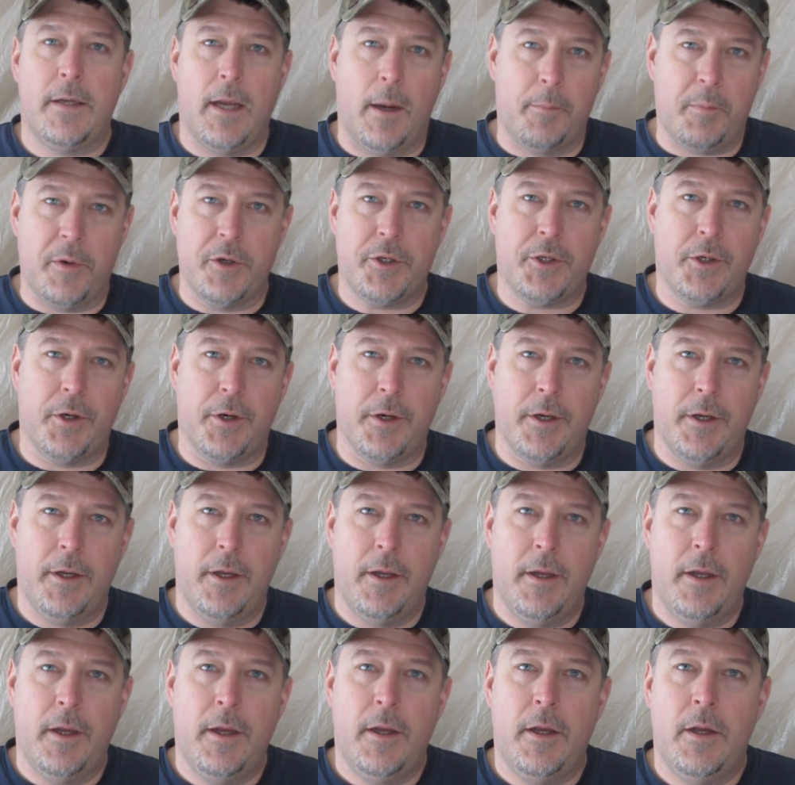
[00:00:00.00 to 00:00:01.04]
temperature.
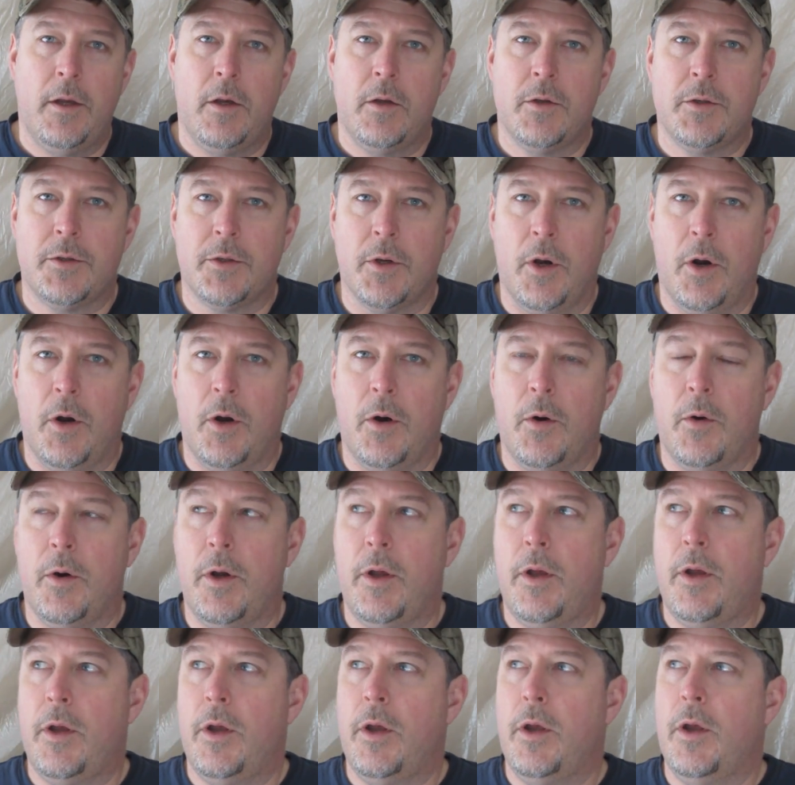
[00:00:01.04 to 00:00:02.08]
So
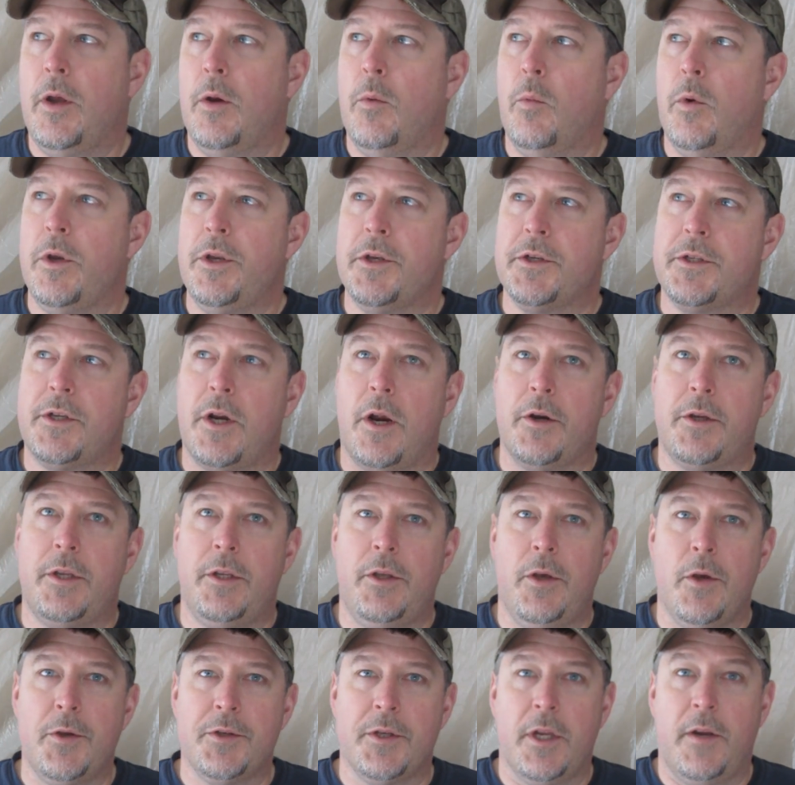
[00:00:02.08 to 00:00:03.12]
when you start to
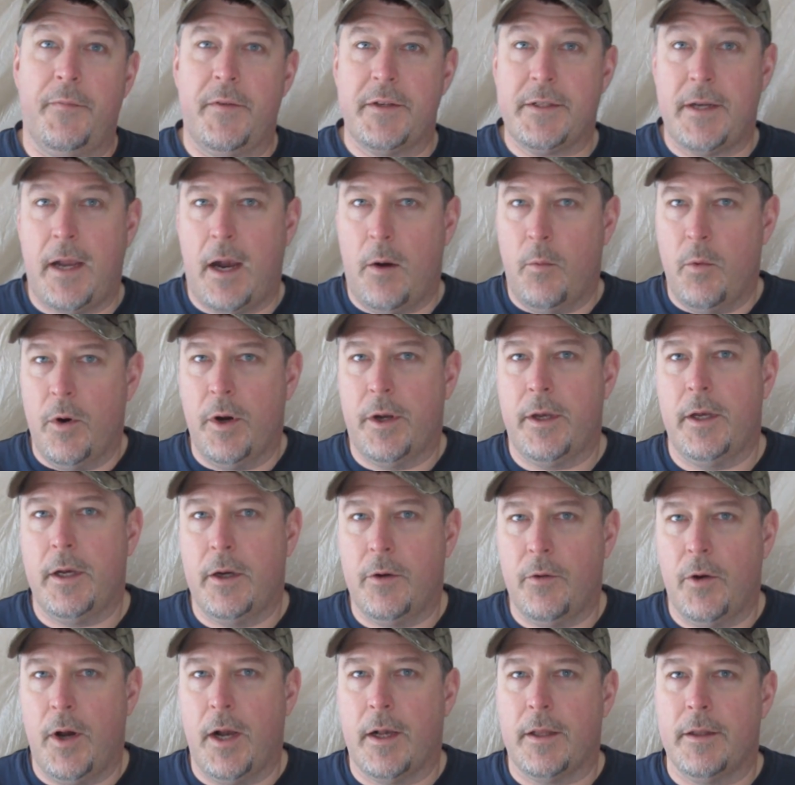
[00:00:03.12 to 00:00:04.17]
use it, if it's not working
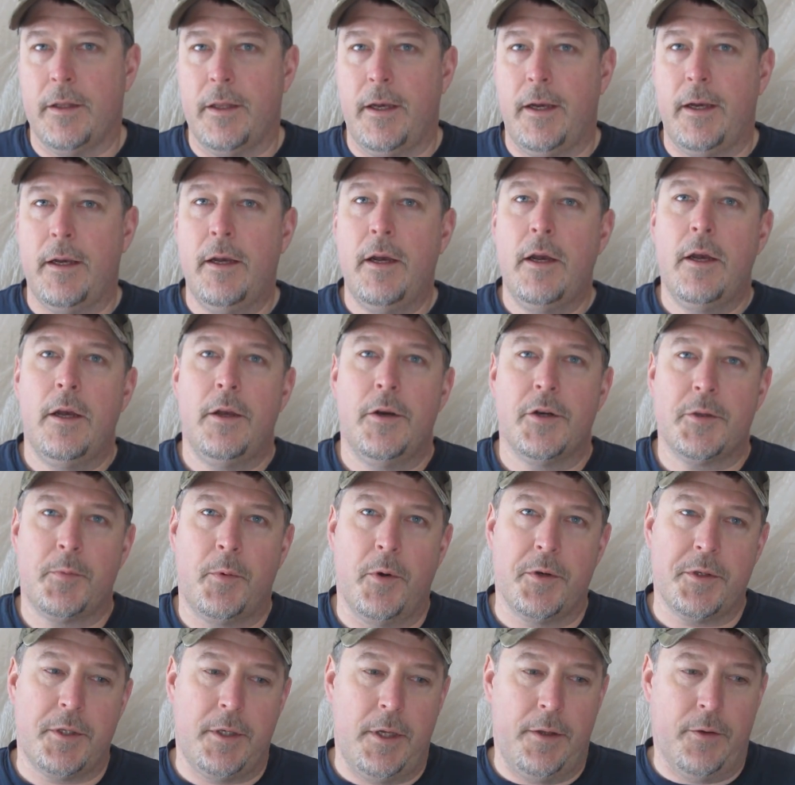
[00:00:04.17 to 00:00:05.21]
correctly, you're
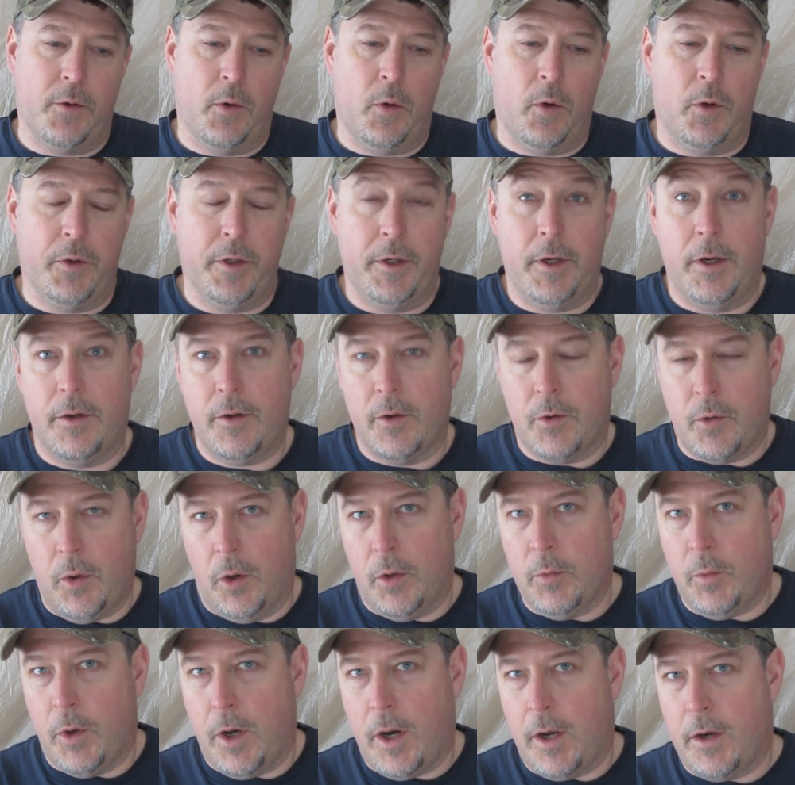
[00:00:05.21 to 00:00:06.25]
supposed to either hold it under
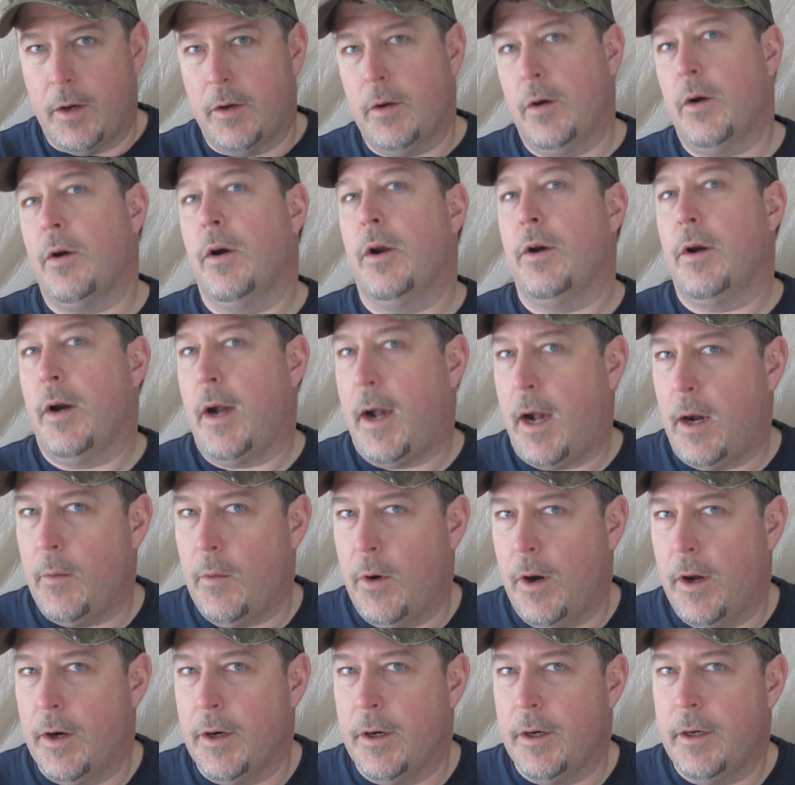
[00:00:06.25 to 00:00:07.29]
cold water or under hot
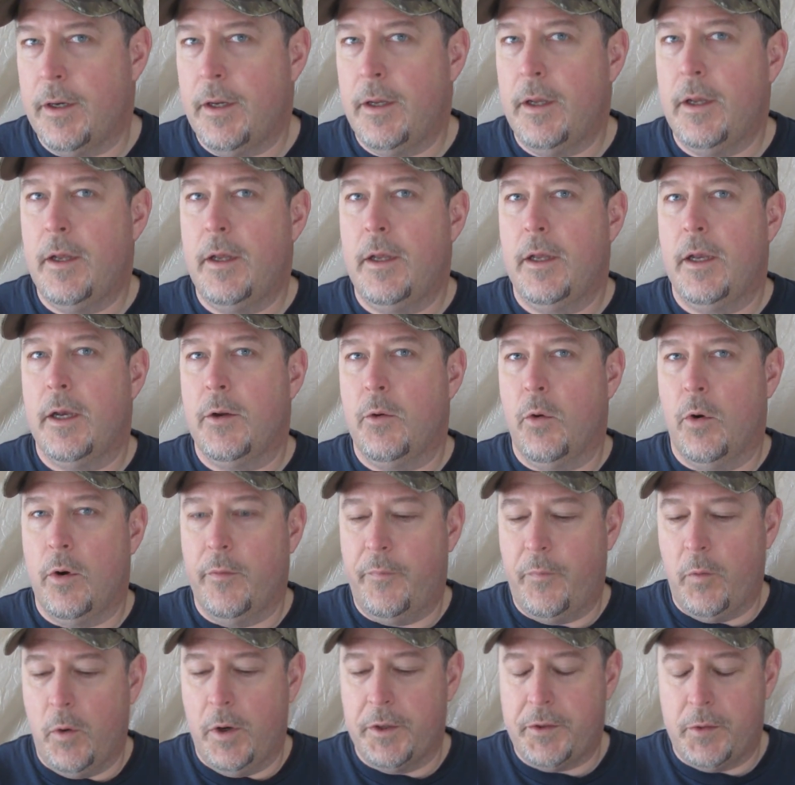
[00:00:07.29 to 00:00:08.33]
water in order
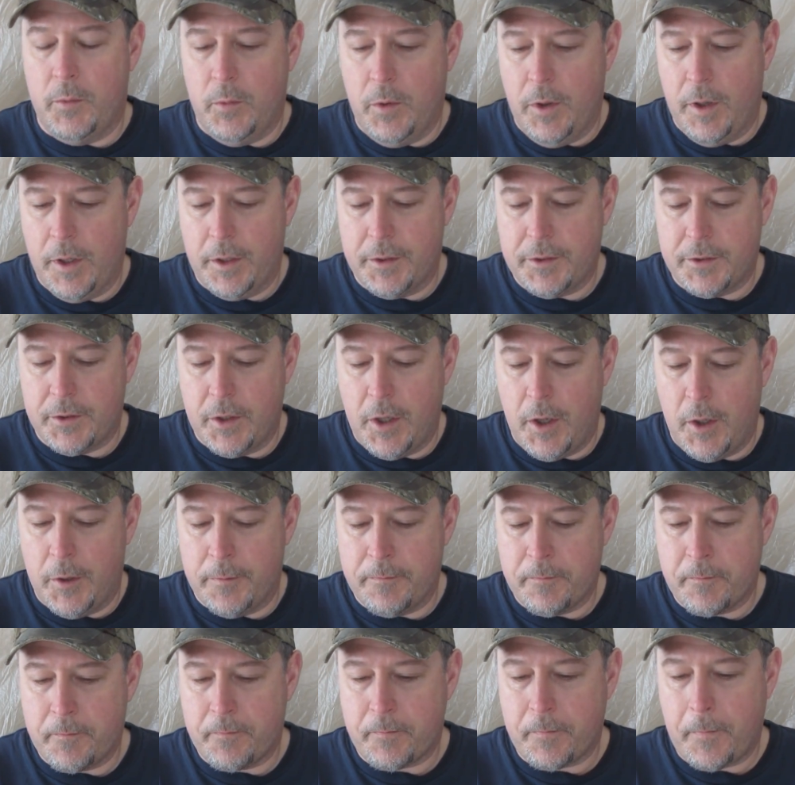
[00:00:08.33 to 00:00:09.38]
for it to work.
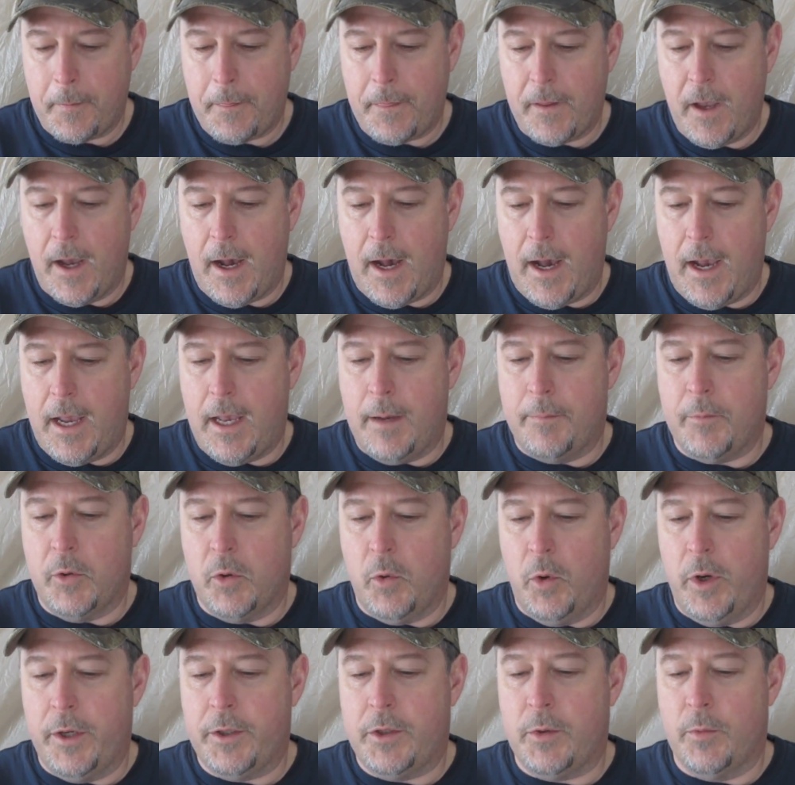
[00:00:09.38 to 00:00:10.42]
So I am
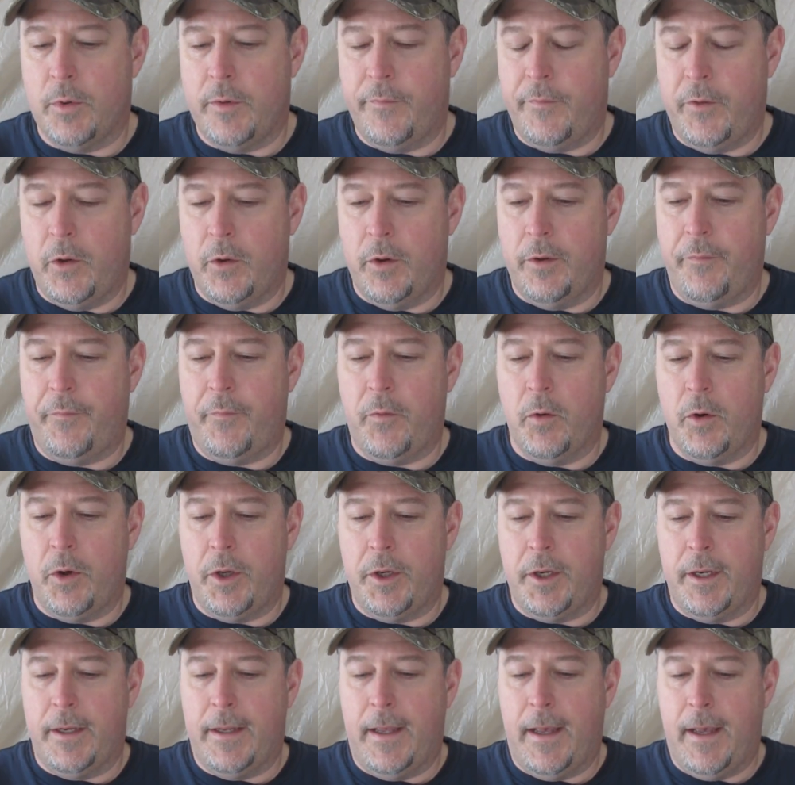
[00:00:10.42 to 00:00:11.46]
going to review it for you
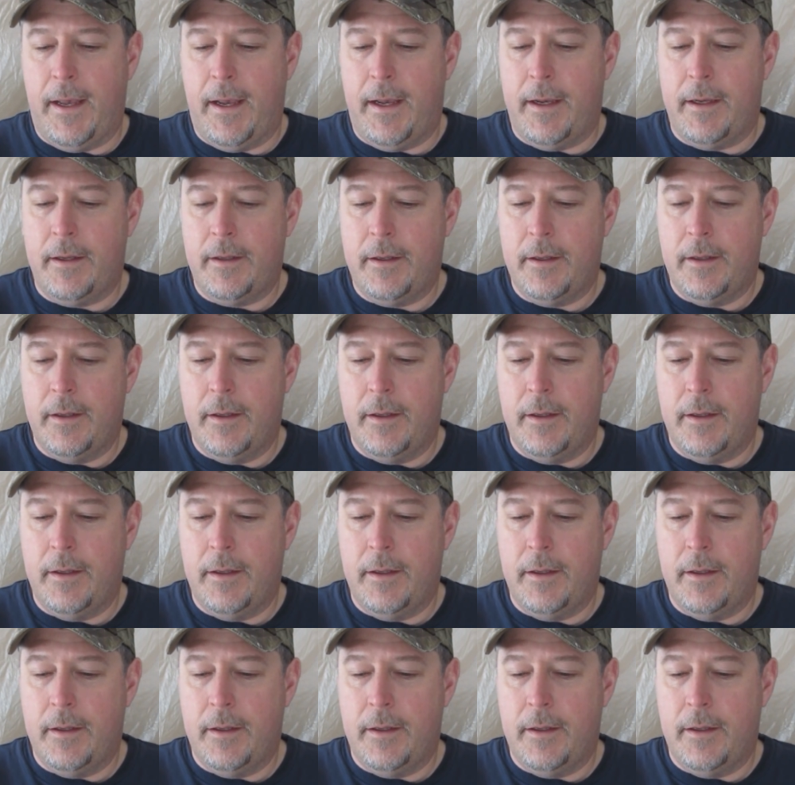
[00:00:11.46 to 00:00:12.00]
today.